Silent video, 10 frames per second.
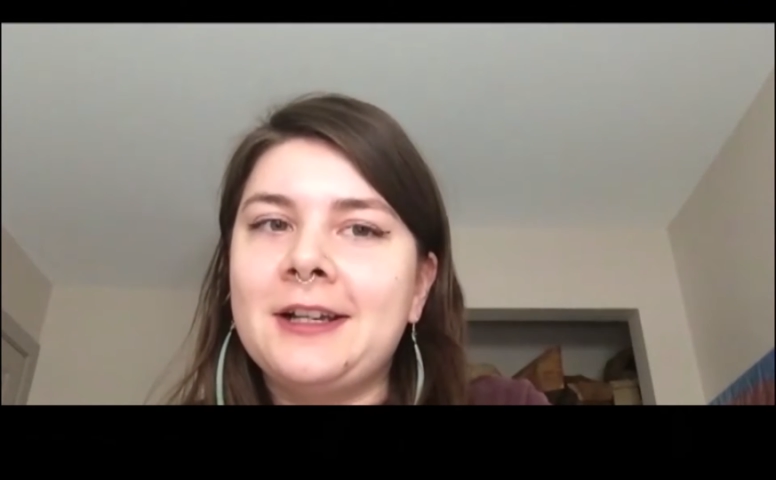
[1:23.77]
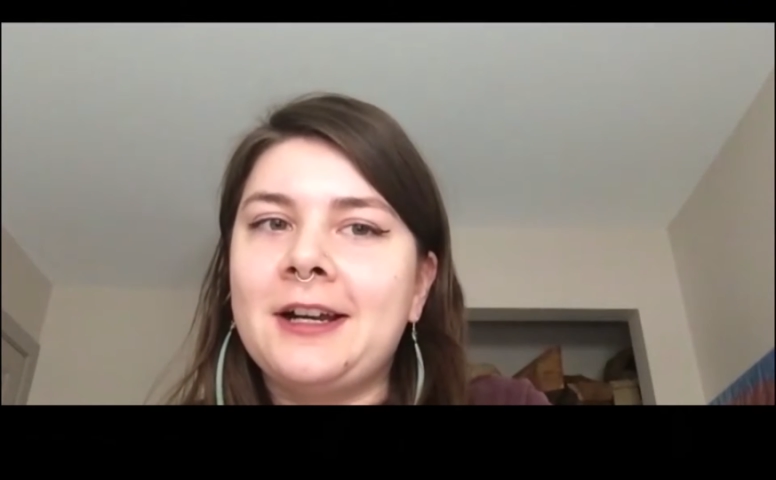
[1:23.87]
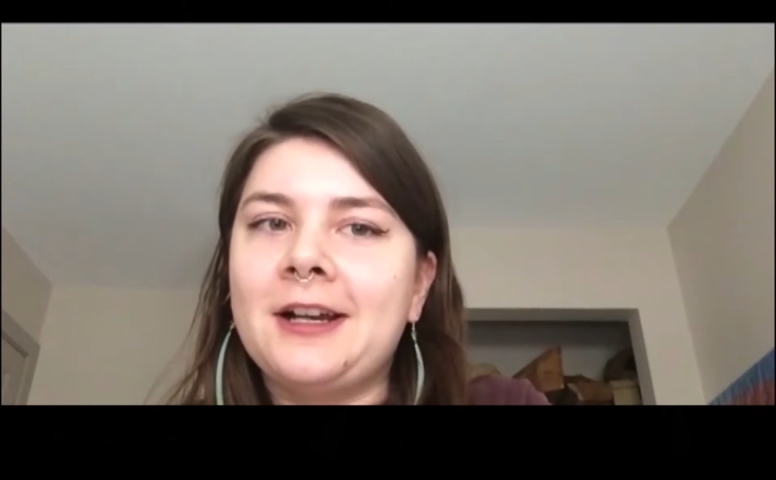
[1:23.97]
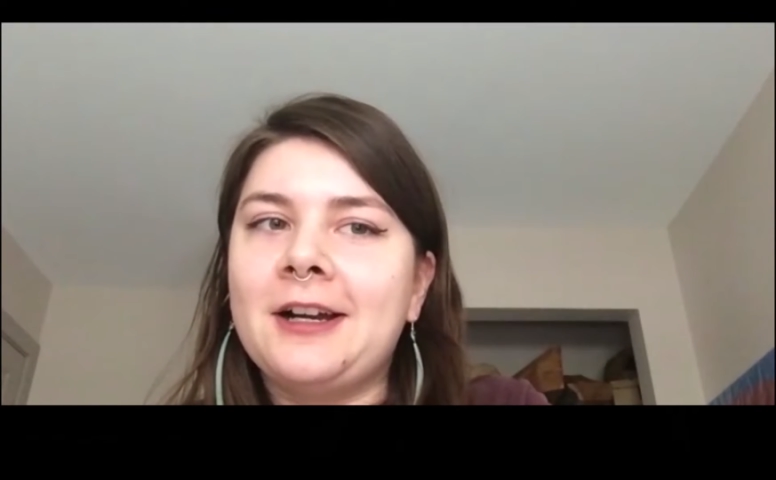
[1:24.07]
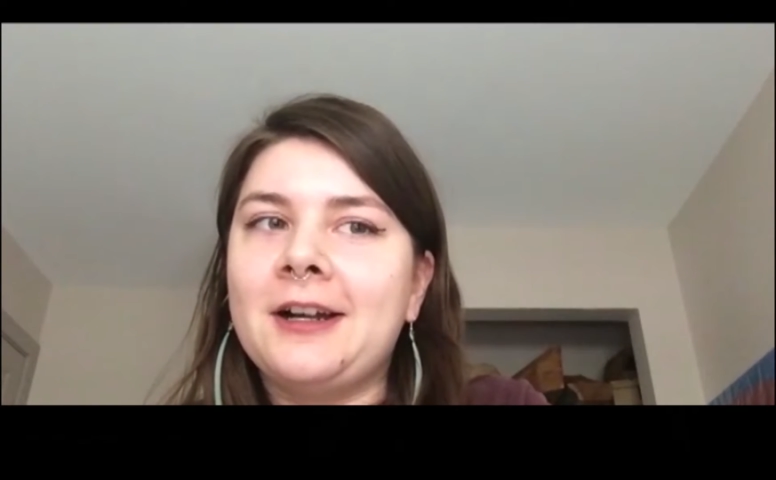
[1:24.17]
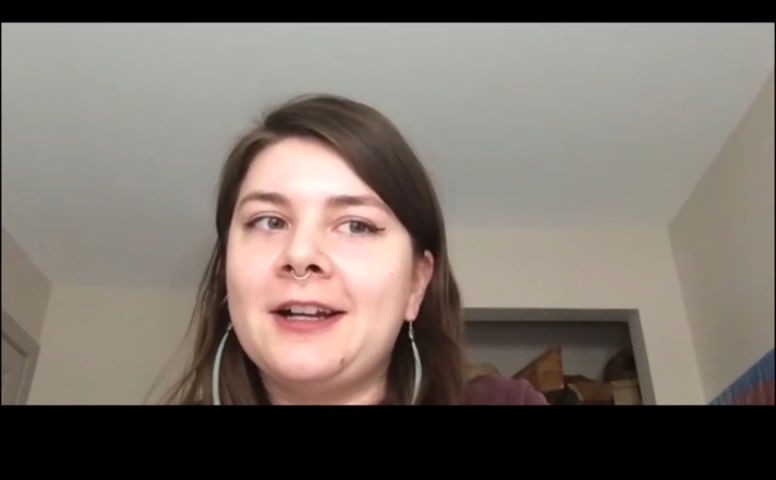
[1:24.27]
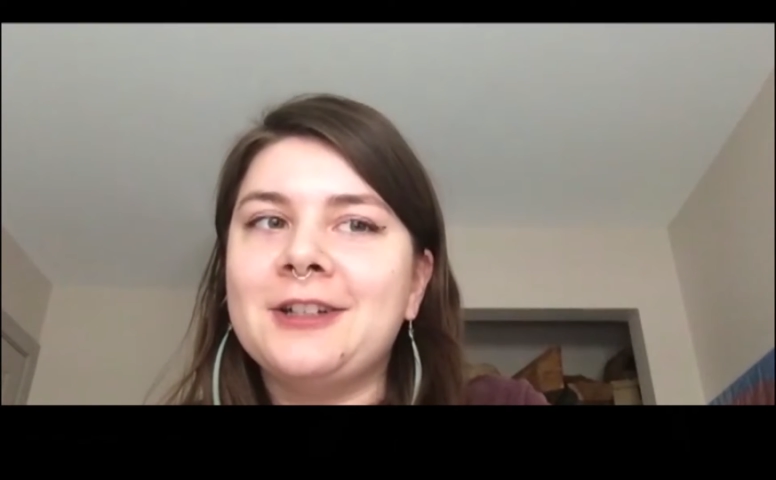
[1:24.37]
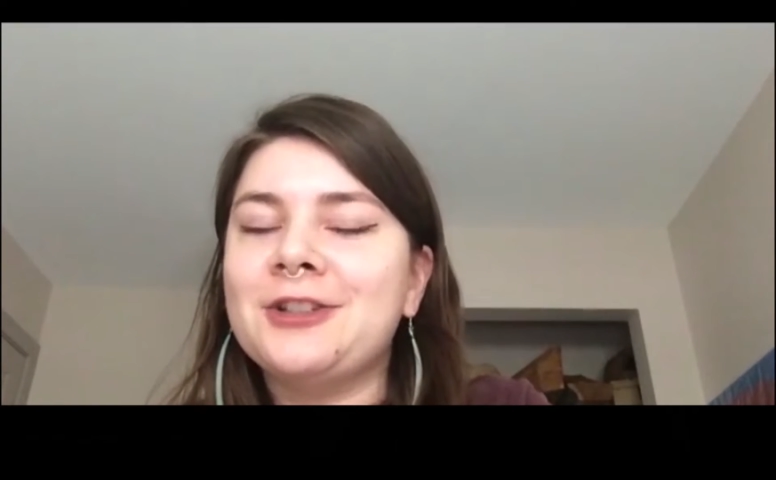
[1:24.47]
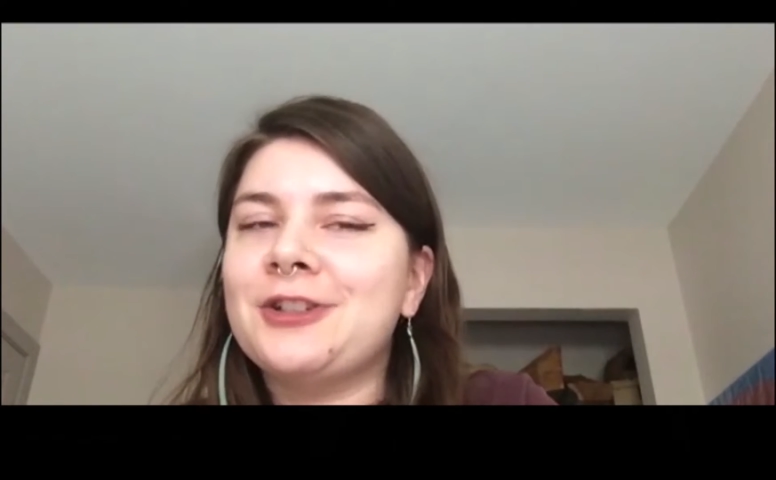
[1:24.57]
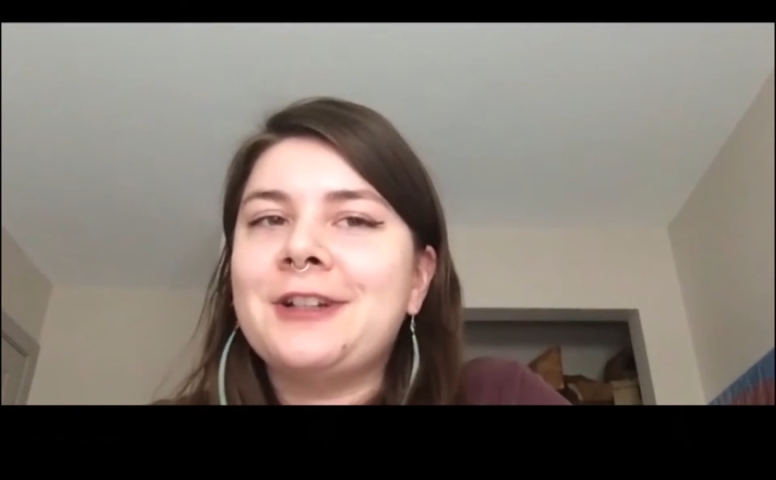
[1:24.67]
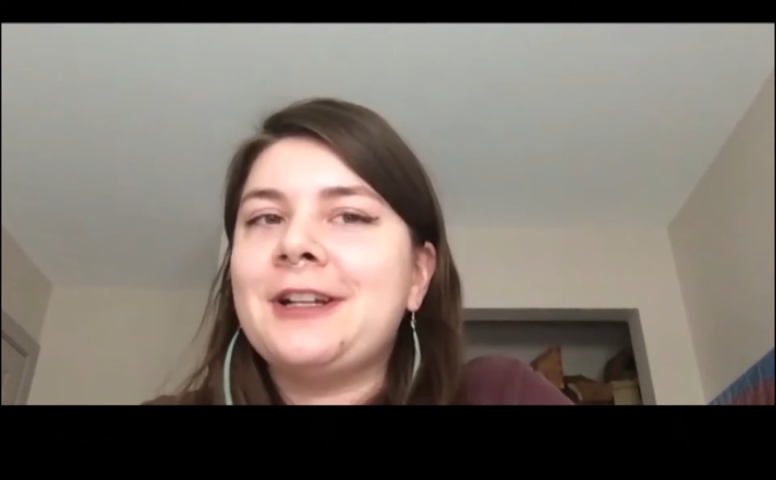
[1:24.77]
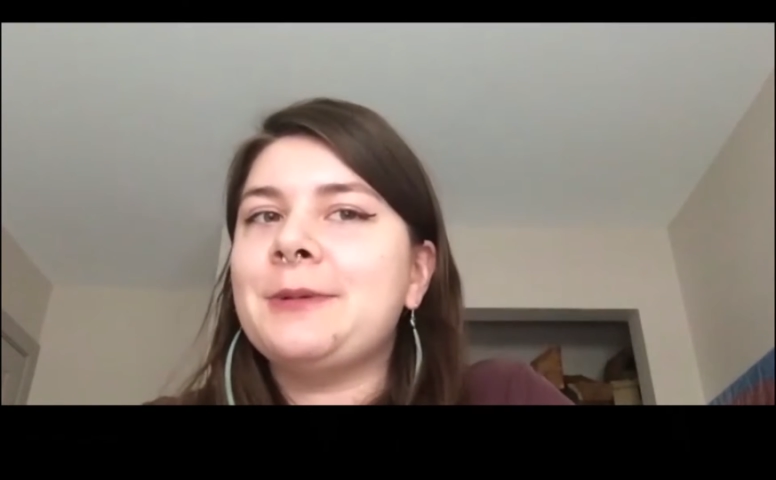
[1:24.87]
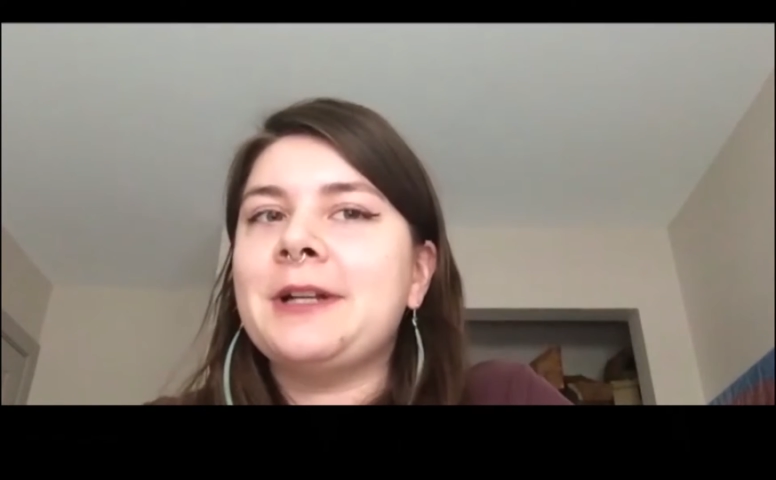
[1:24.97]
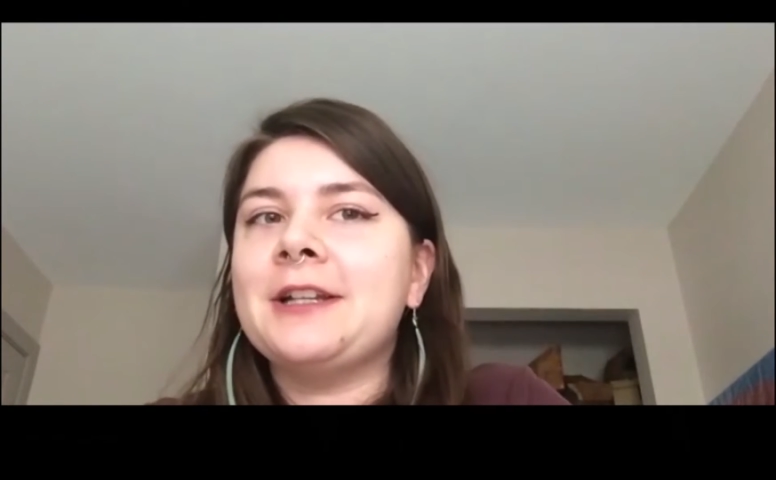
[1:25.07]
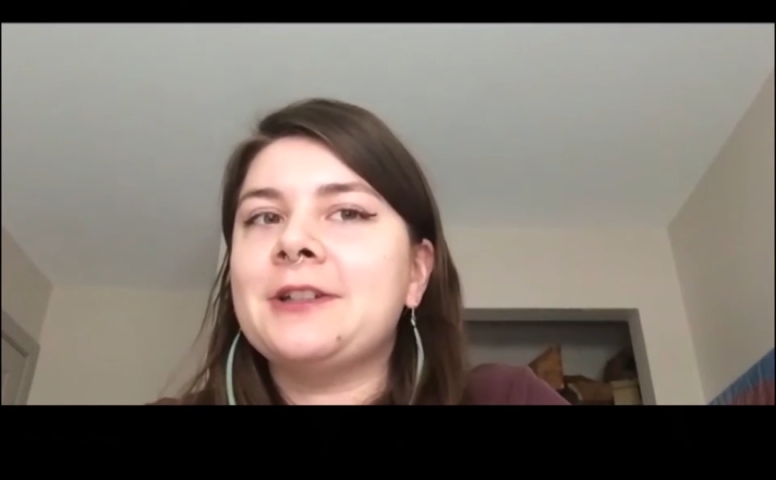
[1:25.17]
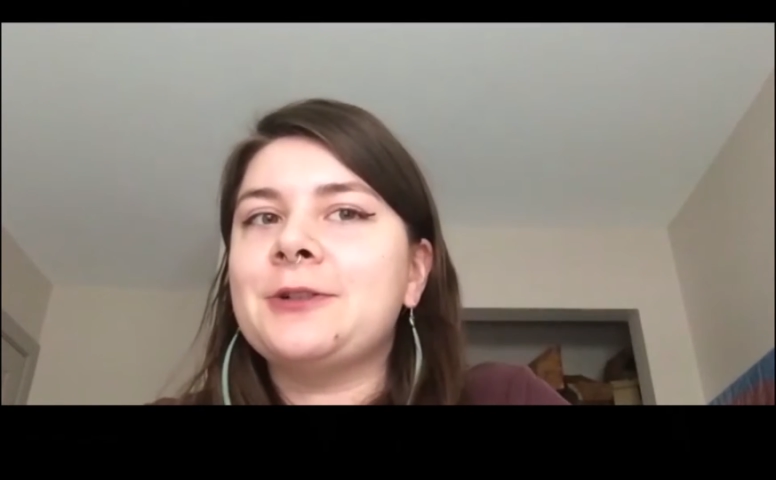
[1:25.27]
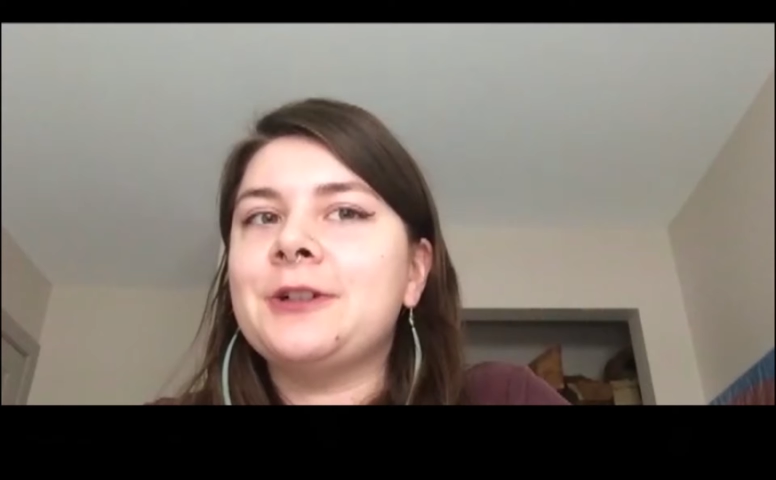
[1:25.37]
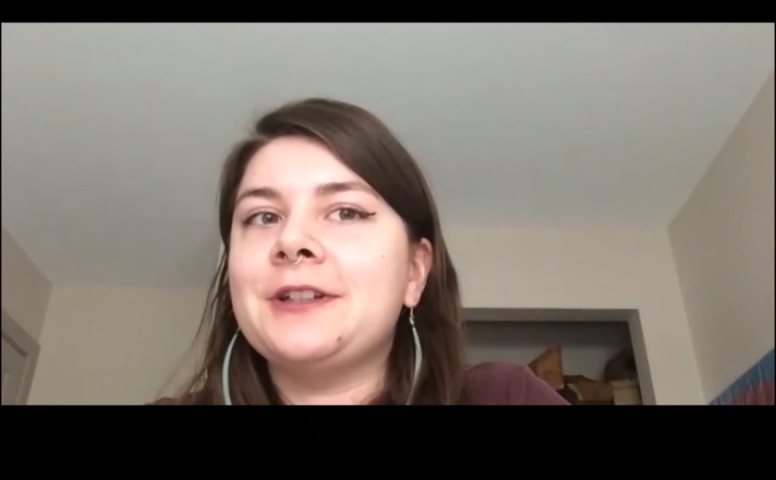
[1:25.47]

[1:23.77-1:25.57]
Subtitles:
I just took it up in high school